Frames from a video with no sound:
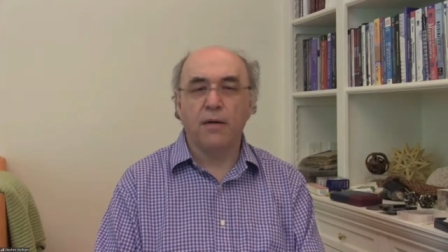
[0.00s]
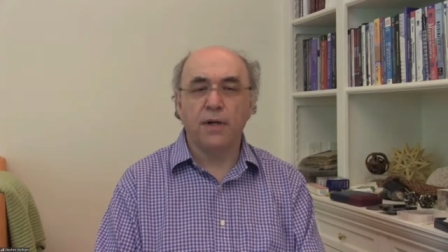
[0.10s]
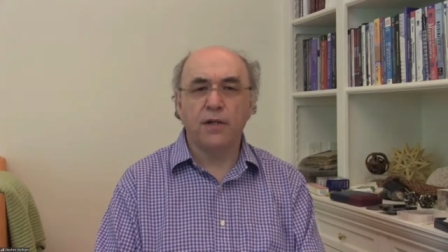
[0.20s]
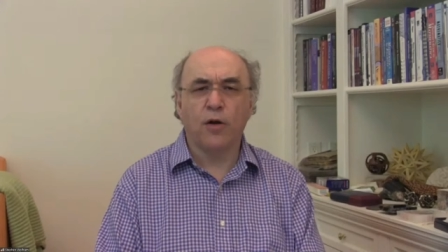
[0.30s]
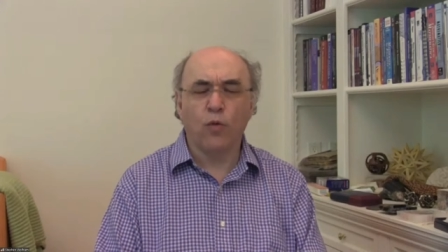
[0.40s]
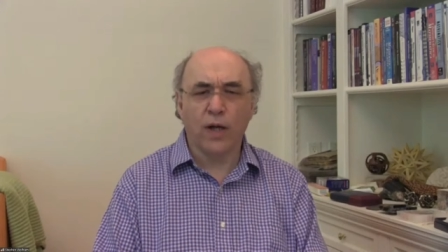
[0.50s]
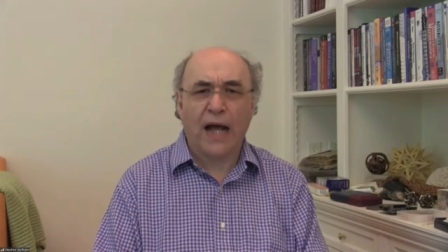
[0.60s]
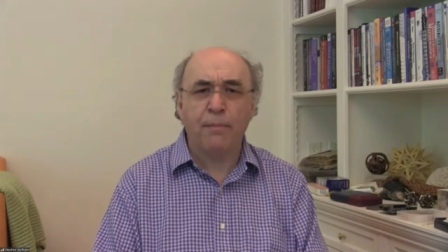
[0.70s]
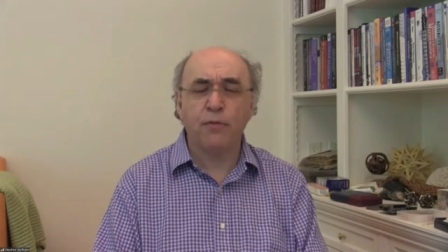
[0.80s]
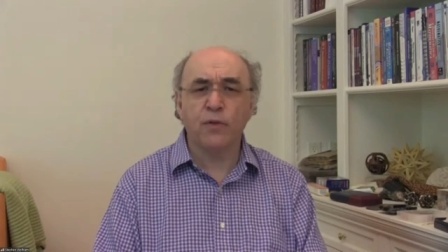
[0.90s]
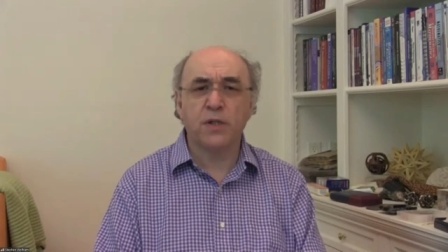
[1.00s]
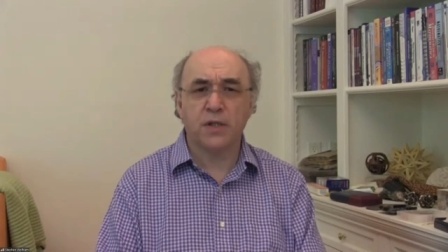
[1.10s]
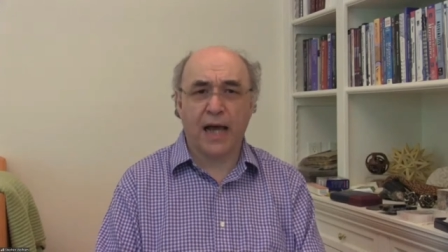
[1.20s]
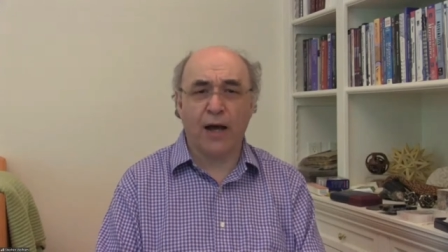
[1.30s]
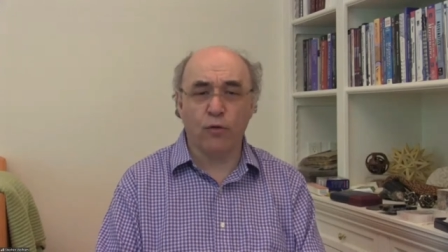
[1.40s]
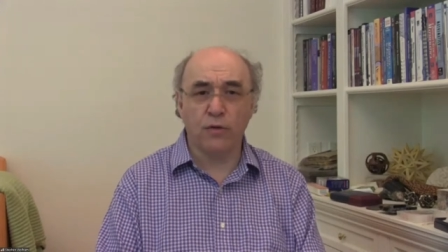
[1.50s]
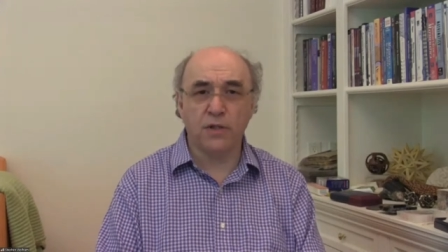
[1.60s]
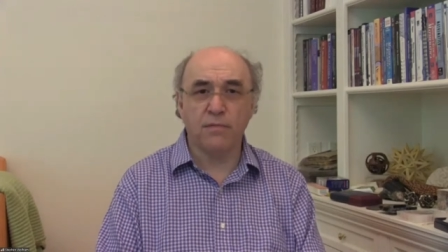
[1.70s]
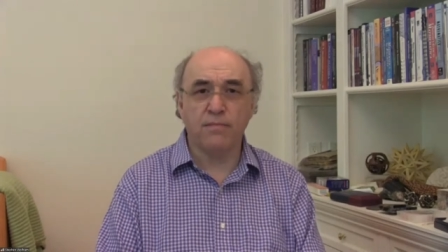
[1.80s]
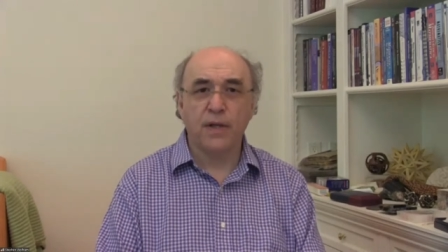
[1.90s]
You know, what happened with
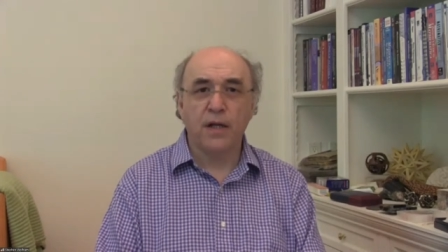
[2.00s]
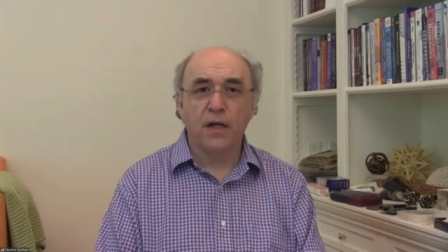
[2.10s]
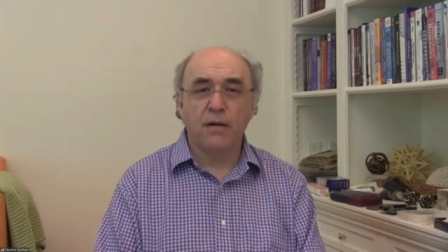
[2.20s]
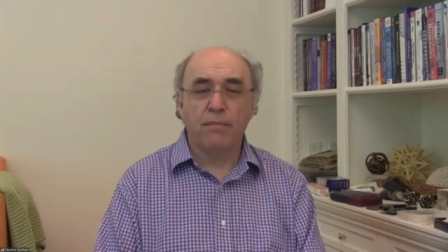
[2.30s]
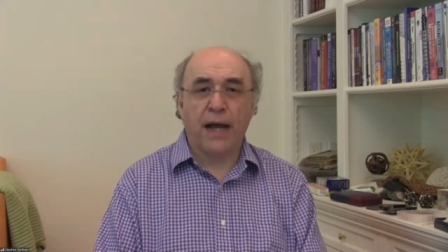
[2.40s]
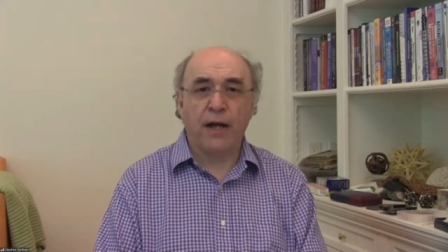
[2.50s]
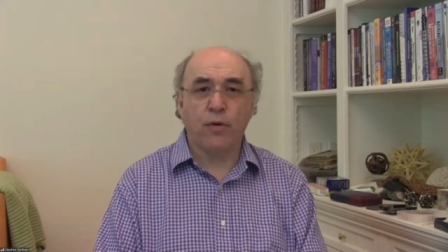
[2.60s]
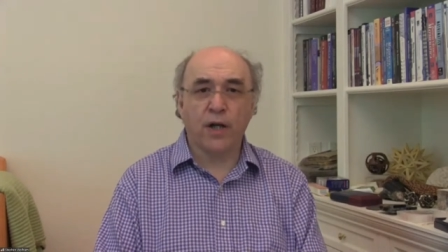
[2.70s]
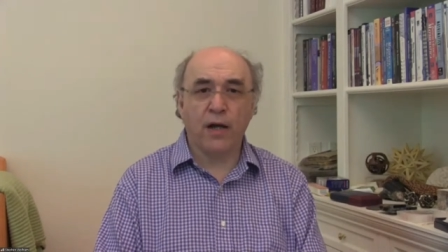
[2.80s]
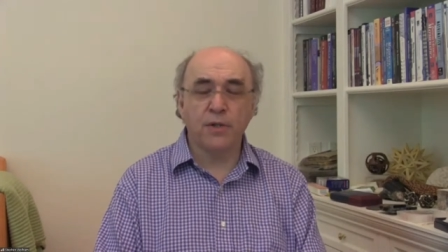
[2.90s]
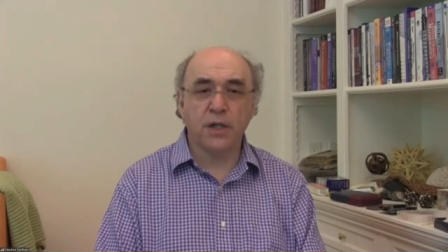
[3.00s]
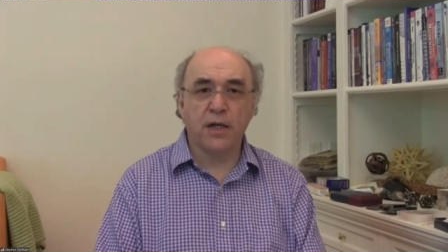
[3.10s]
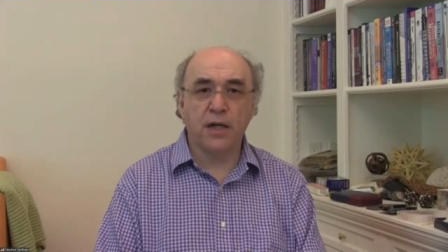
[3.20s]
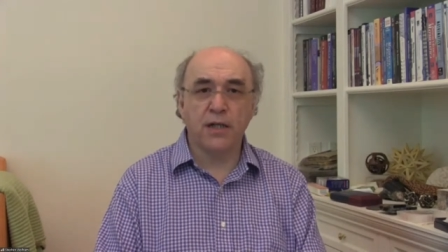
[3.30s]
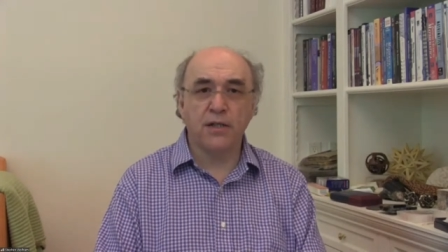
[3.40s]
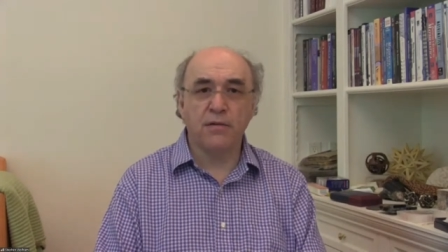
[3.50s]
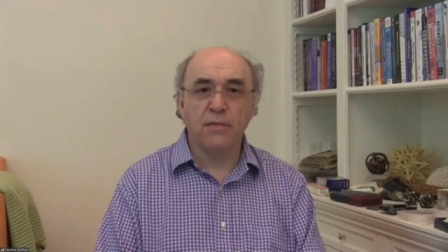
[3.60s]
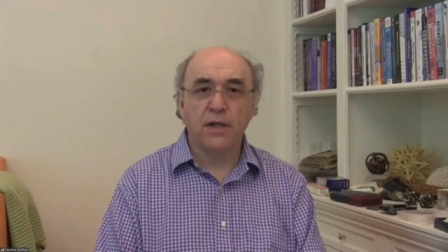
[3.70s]
sound? Back when I was a kid,